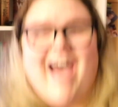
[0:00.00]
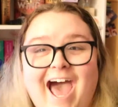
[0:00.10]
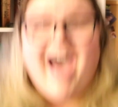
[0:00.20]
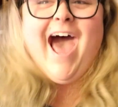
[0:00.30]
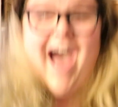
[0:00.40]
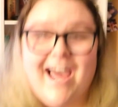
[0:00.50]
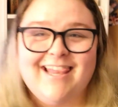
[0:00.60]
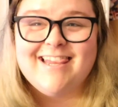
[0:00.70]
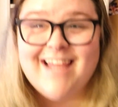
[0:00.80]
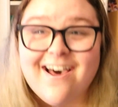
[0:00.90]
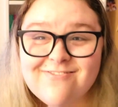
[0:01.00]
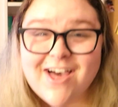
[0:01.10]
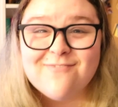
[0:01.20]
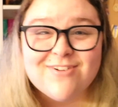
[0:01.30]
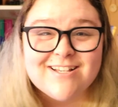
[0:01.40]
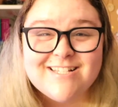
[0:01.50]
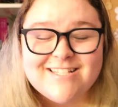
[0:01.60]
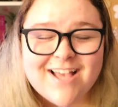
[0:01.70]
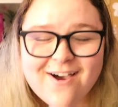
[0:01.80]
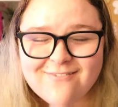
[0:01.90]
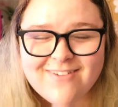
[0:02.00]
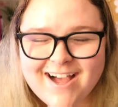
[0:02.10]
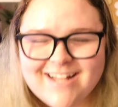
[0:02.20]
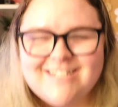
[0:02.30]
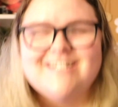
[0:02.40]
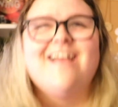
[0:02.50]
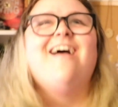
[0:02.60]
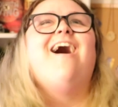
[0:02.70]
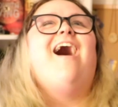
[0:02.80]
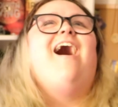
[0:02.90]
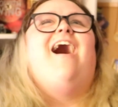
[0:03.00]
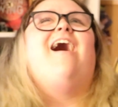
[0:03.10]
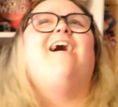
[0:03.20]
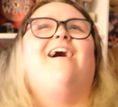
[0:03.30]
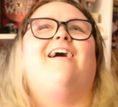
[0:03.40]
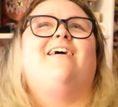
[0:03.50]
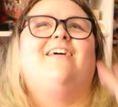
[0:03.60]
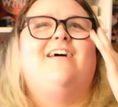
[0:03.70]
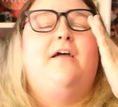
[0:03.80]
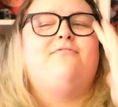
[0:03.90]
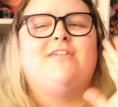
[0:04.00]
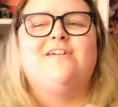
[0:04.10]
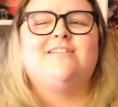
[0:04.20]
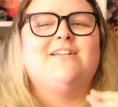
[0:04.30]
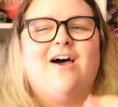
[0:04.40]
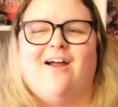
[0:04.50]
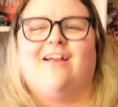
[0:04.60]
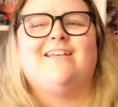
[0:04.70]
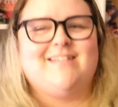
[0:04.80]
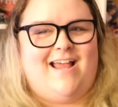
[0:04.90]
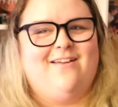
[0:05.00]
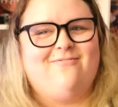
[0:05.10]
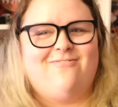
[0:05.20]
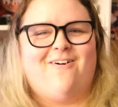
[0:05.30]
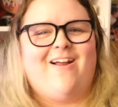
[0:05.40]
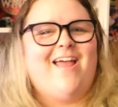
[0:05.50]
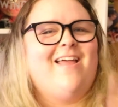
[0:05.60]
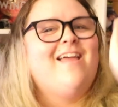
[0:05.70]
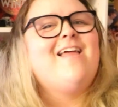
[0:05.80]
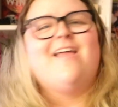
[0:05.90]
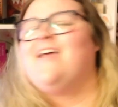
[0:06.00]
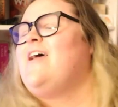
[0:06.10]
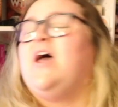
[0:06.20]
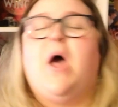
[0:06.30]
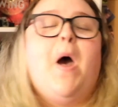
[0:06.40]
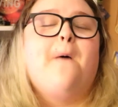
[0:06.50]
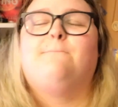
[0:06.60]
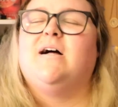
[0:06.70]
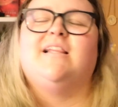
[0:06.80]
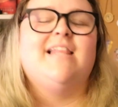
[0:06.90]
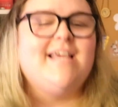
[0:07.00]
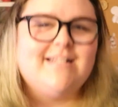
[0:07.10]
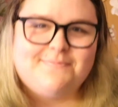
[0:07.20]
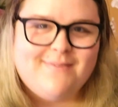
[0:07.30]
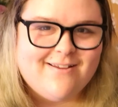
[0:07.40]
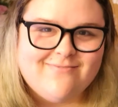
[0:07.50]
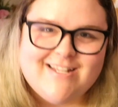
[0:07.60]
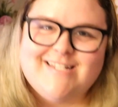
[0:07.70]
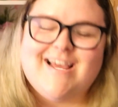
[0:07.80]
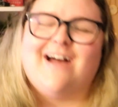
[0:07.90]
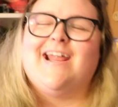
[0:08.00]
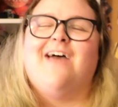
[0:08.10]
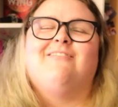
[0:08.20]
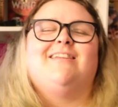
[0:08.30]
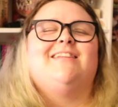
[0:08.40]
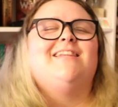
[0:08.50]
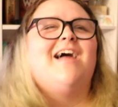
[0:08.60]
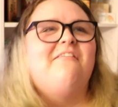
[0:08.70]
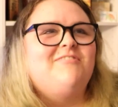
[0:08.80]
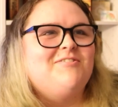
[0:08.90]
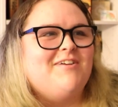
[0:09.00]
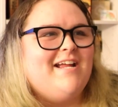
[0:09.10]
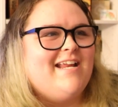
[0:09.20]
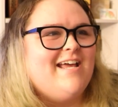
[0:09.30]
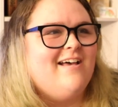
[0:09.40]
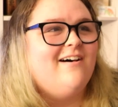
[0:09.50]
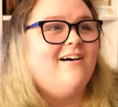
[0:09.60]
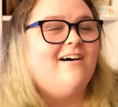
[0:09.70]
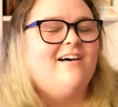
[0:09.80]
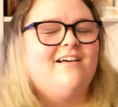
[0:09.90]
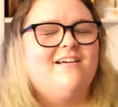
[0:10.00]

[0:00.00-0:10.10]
I love that book so much. Oh, if there's an ARC sign up for it, please put me down. I would love to read it. Oh,